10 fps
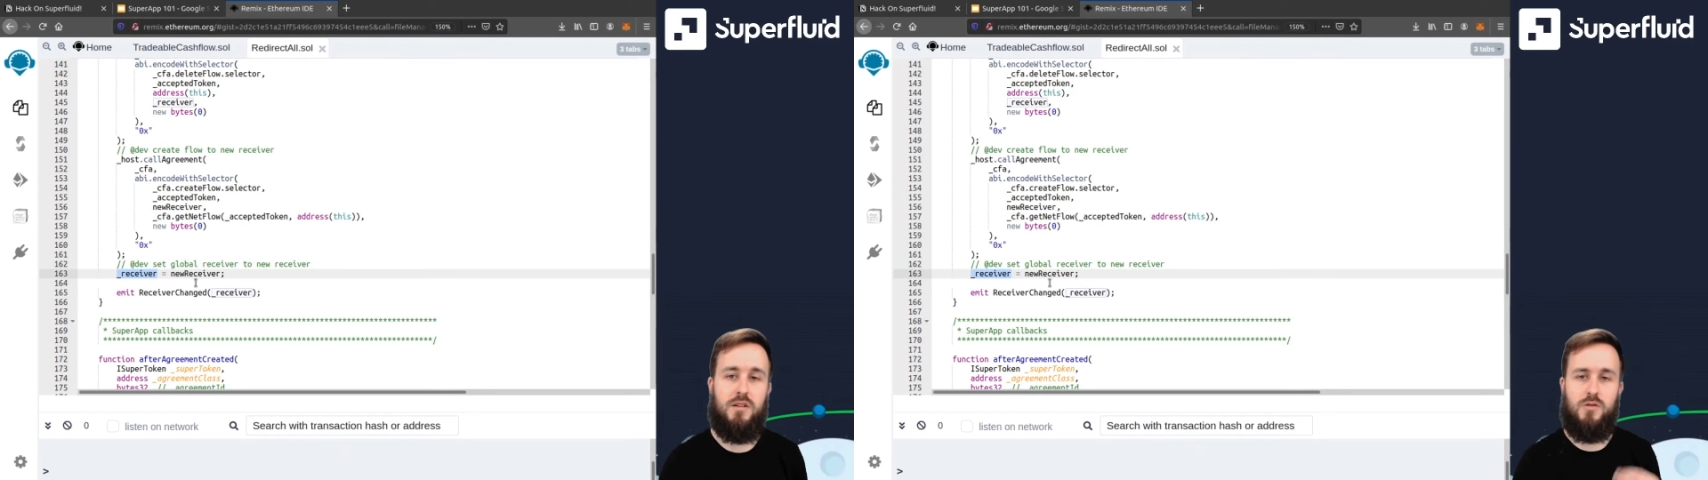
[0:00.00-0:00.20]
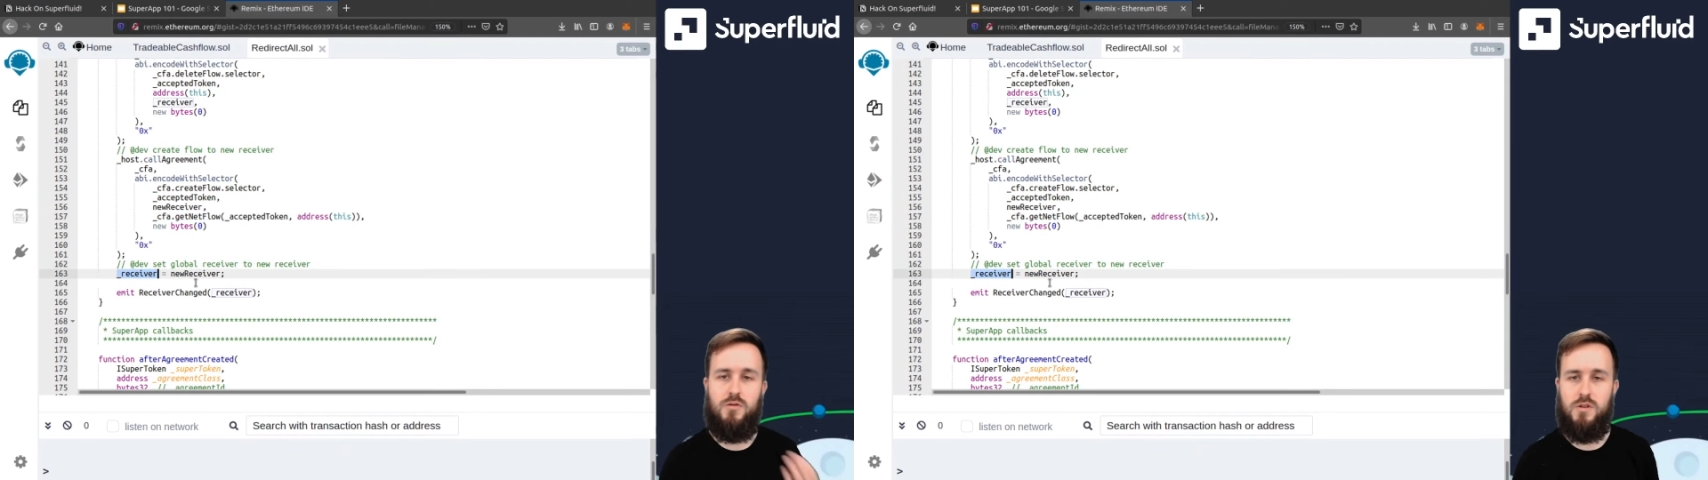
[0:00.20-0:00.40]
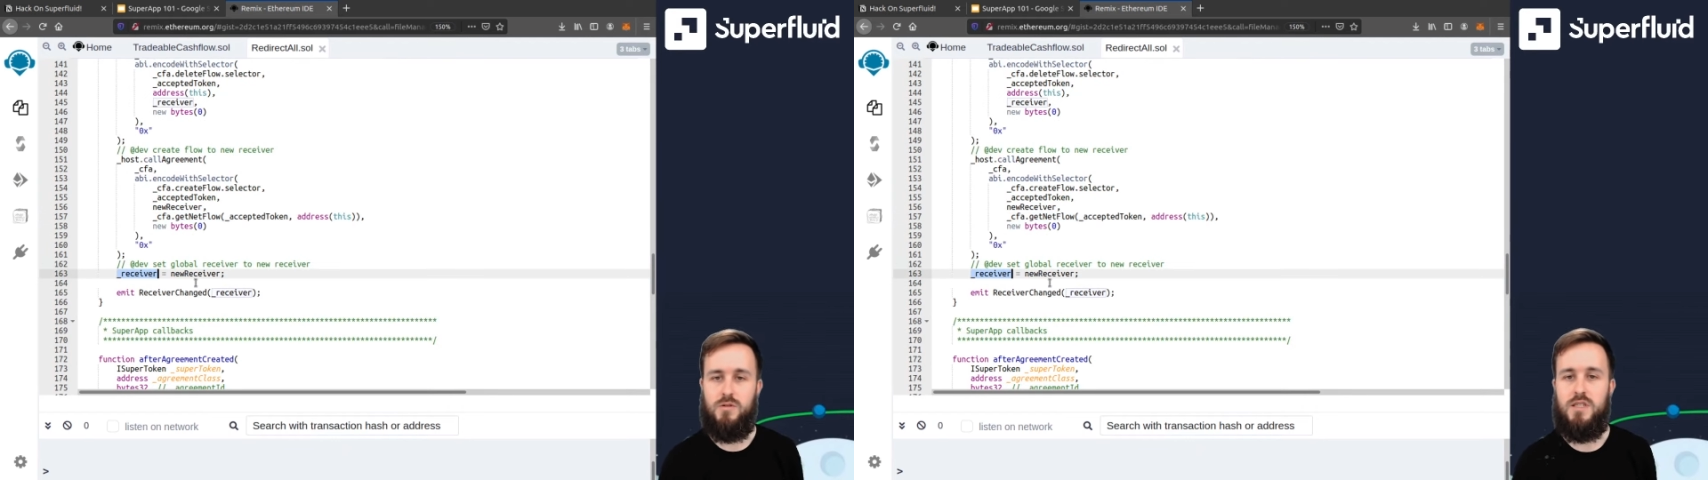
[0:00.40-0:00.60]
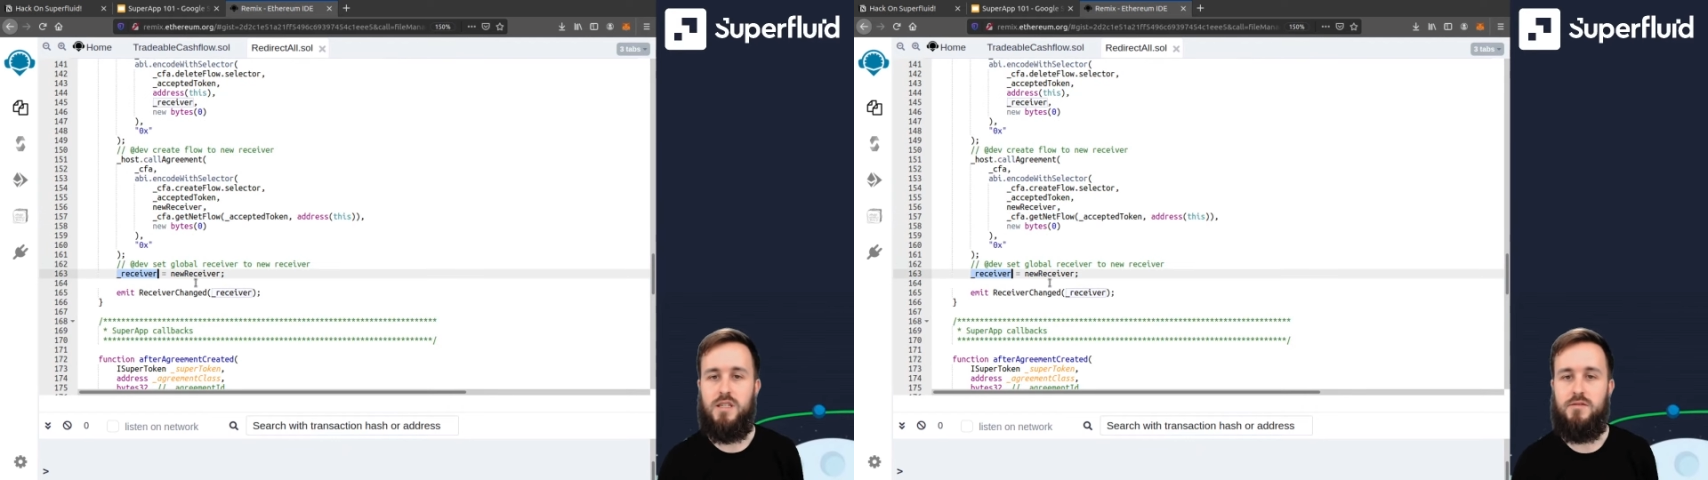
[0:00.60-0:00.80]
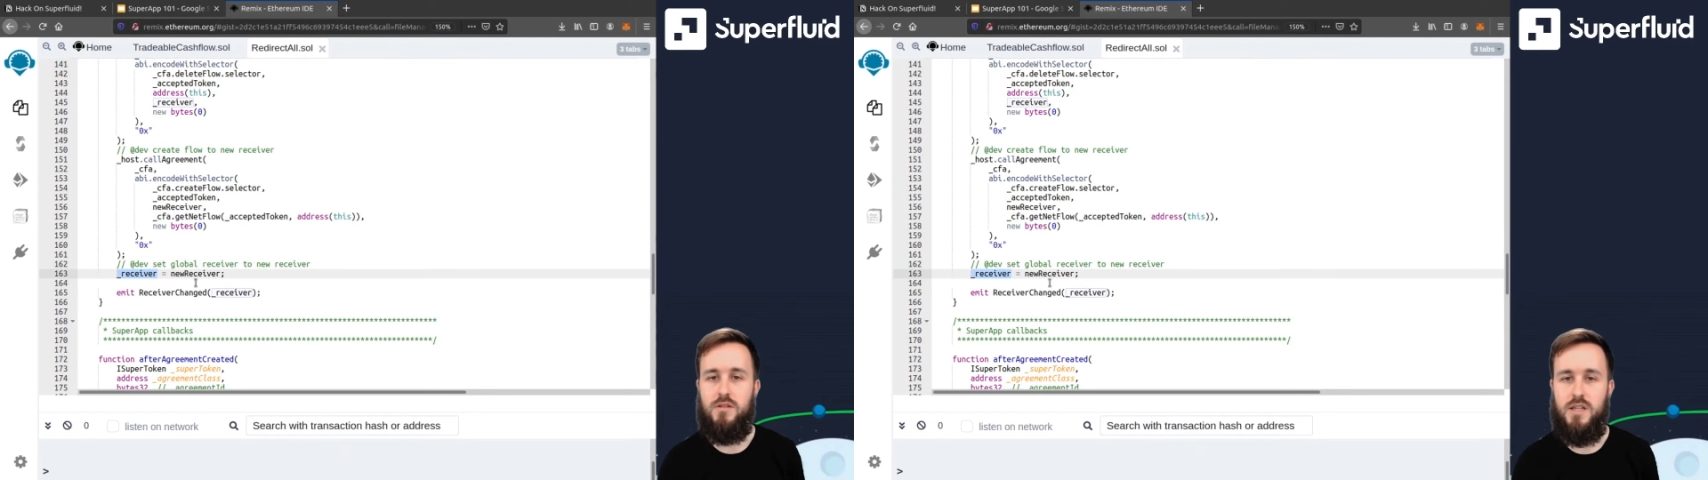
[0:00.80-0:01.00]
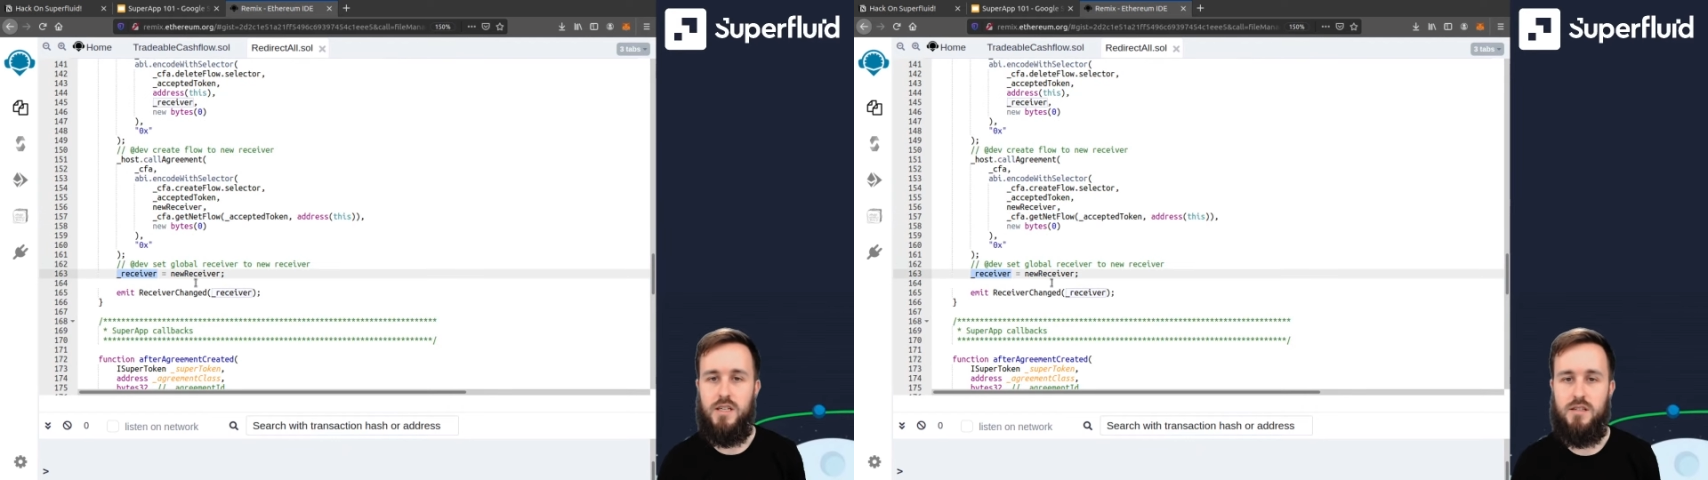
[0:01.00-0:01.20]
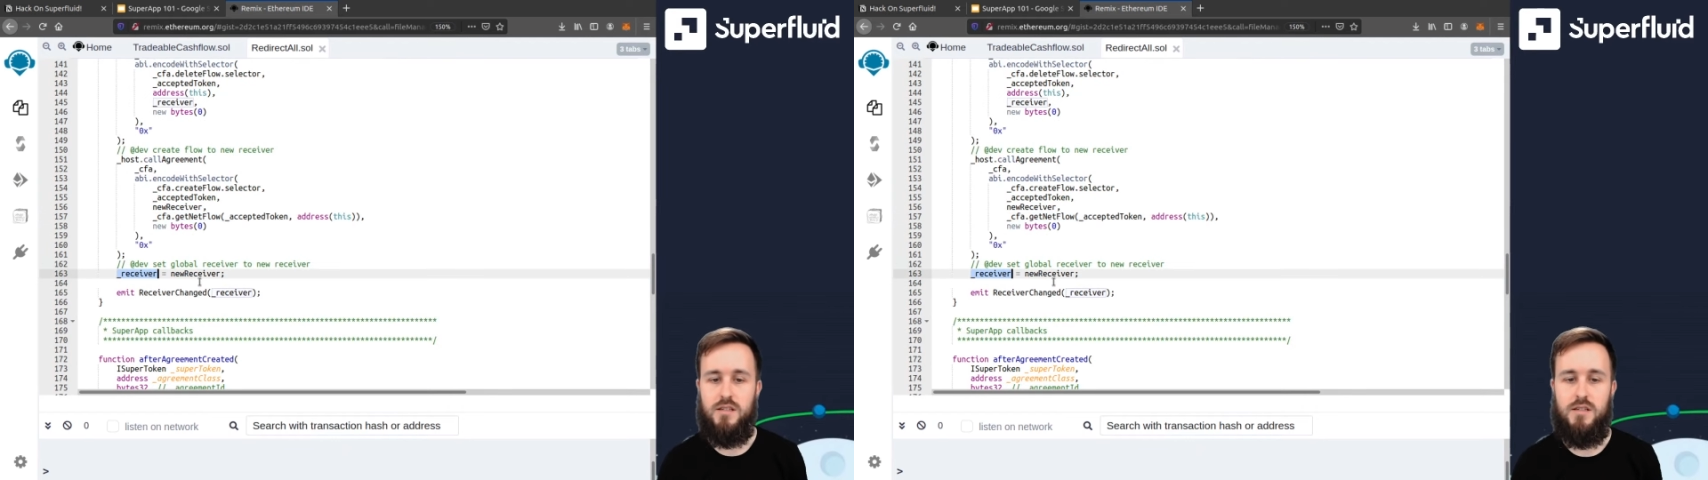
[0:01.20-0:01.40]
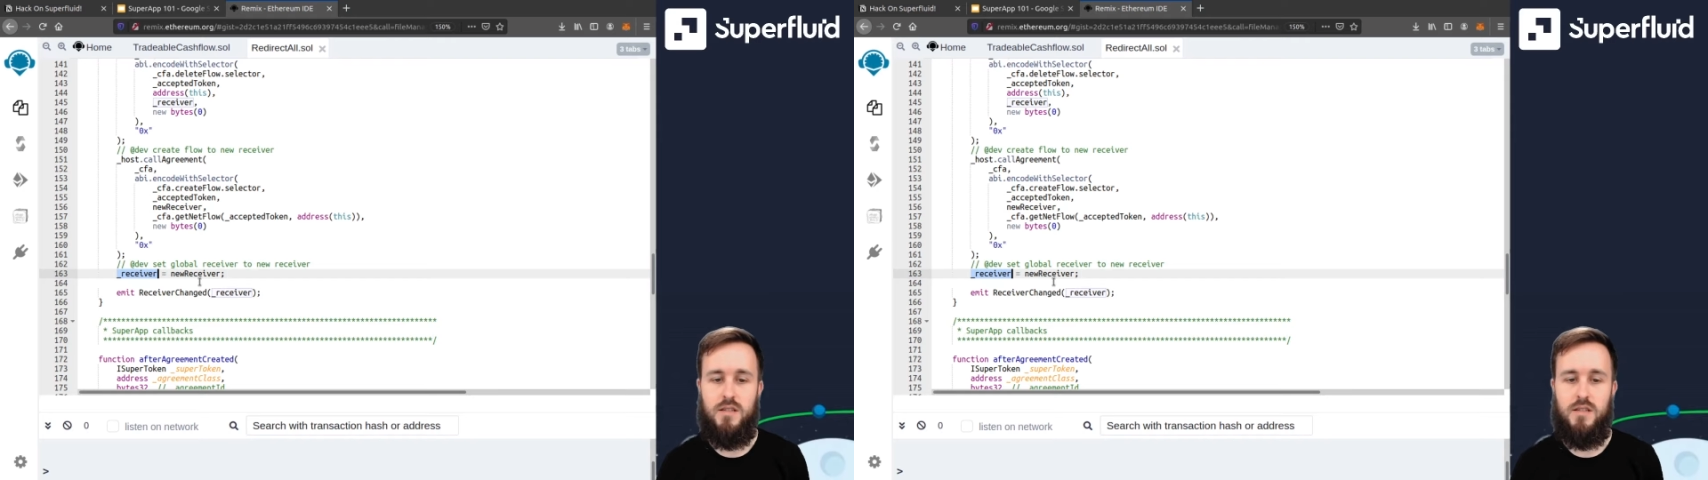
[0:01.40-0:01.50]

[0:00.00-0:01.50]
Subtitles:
who the receiver is